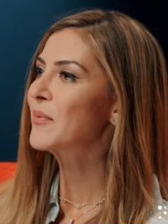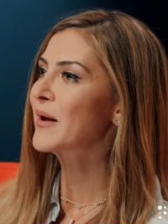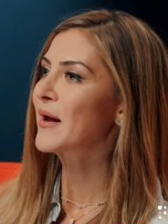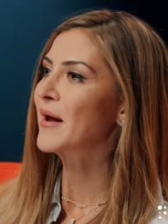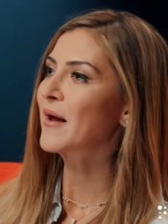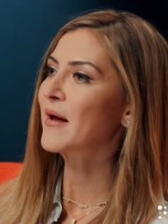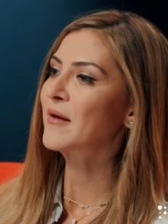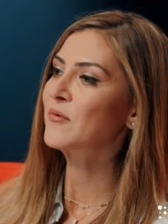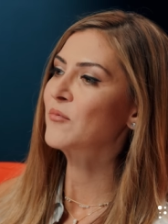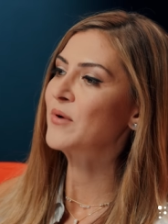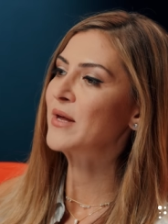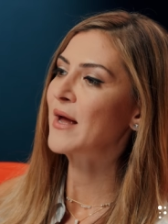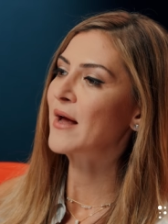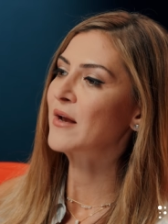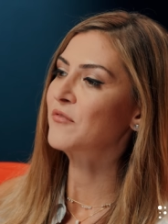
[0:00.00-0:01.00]
and
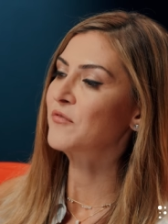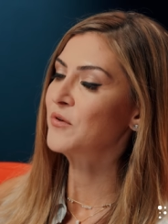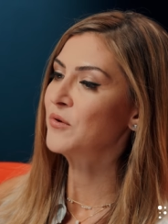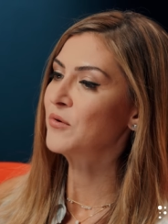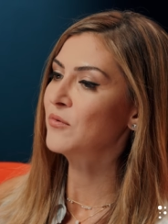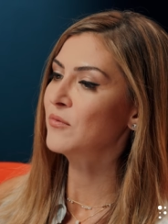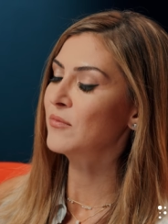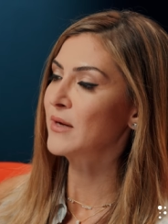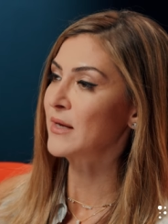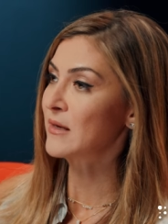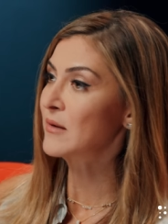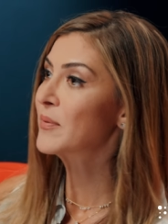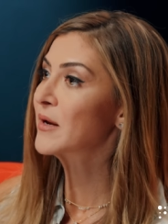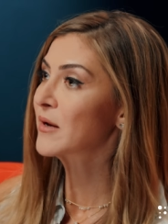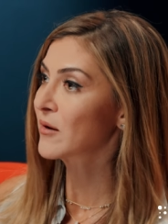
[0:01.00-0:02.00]
we had a few
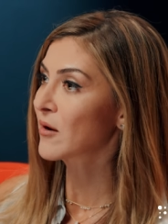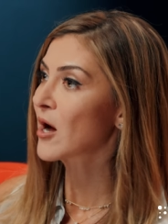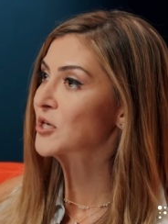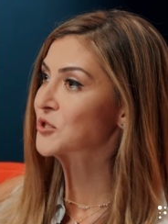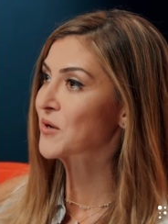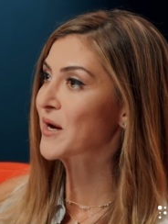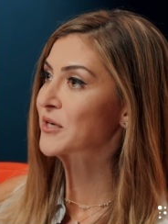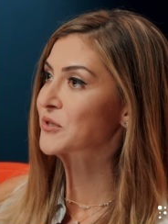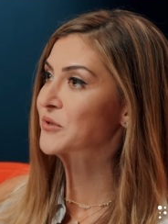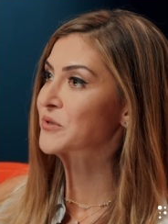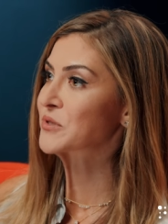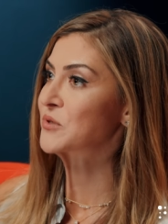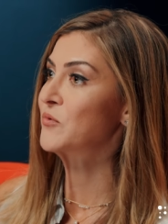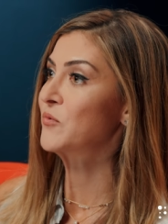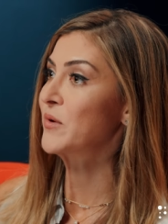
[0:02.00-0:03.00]
independent
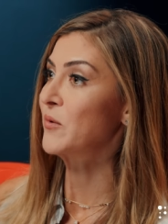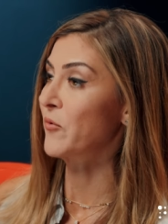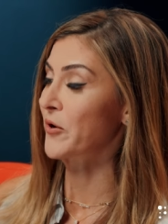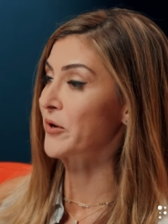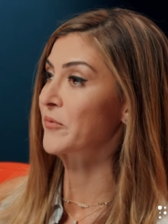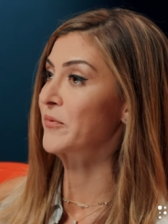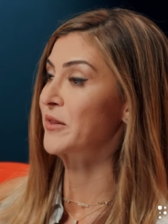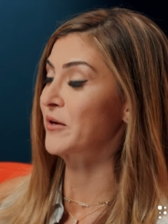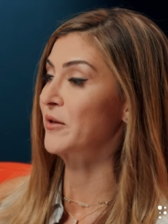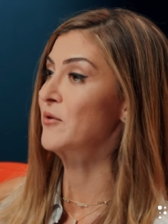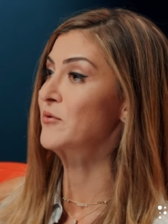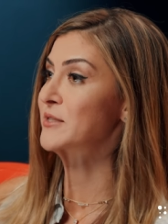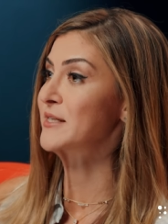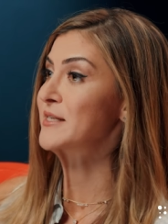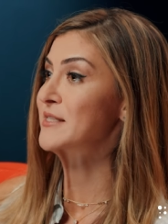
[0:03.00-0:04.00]
contractors who we worked with
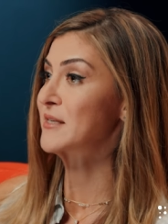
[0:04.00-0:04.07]
closely.